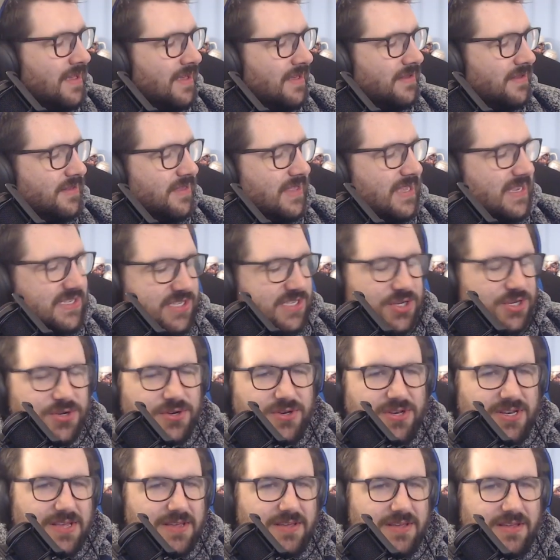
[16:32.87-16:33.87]
these two
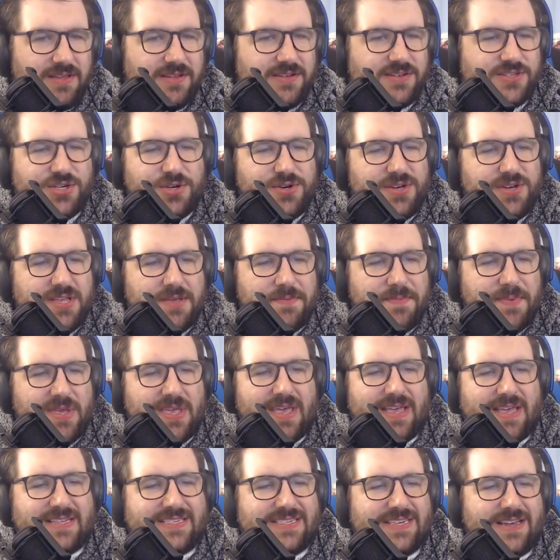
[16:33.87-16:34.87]

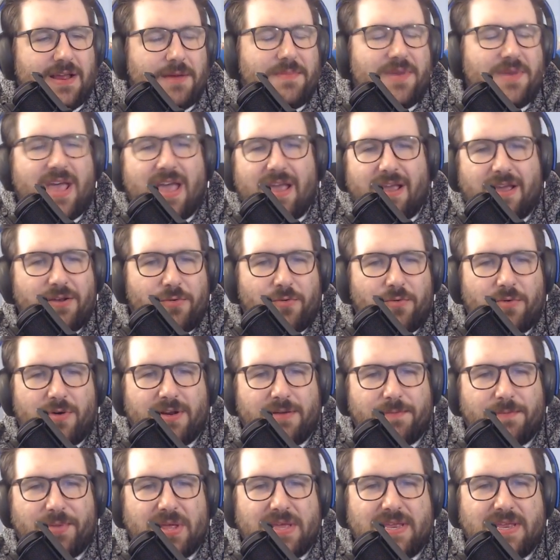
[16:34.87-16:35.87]
DPS, and I'm not going to want to
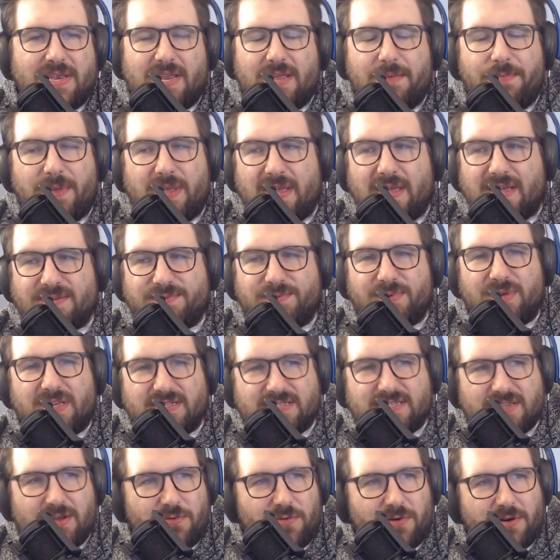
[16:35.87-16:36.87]
play DPS
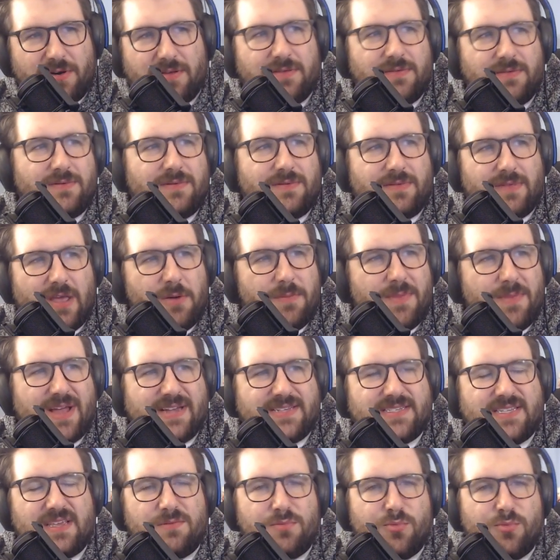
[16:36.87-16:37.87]
because I want to help my
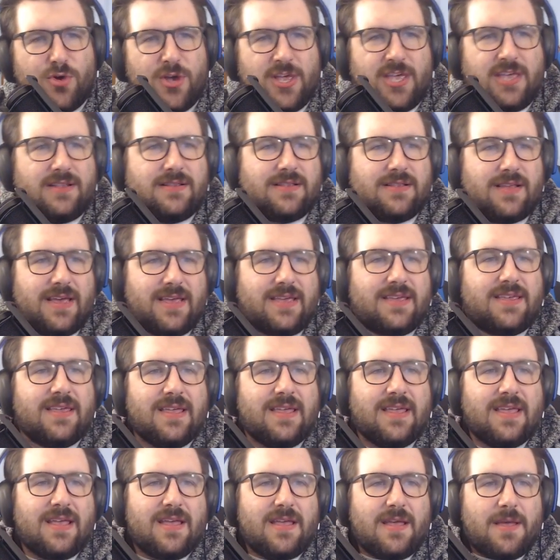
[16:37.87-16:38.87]
team win.
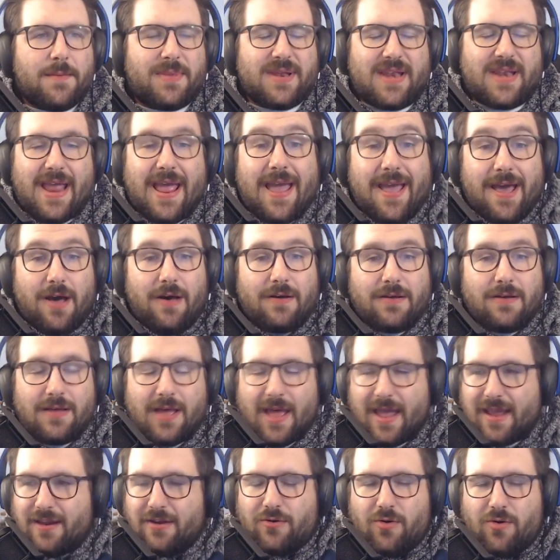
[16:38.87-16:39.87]
But now
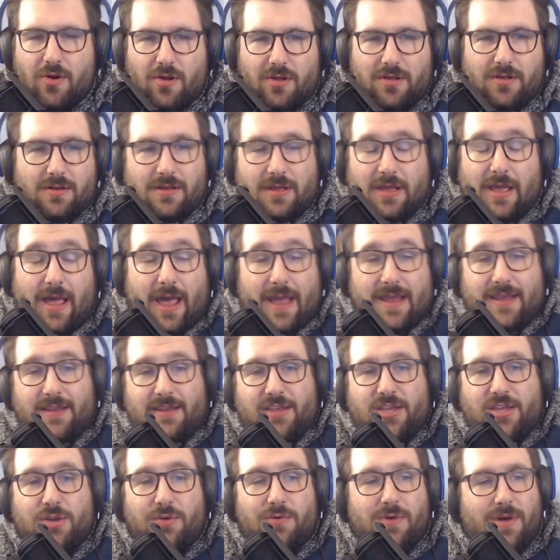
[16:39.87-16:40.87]
I can
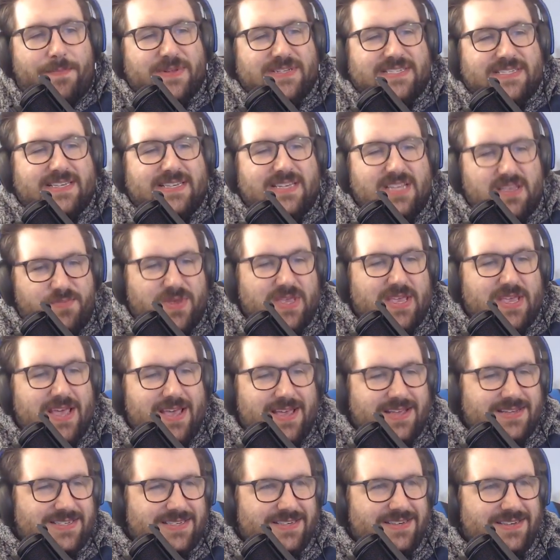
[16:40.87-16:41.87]
queue up as a
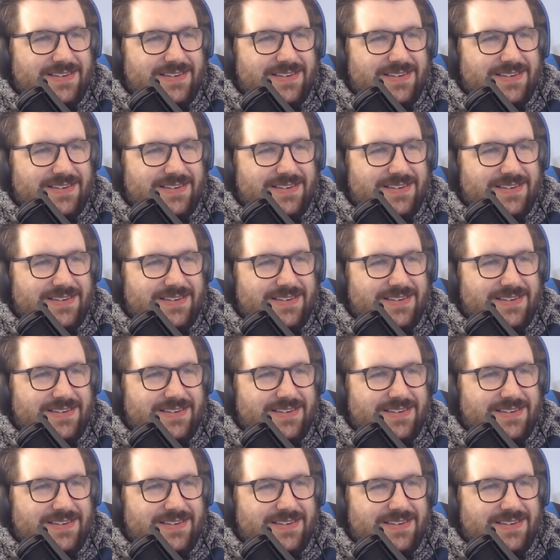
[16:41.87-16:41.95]
DPS,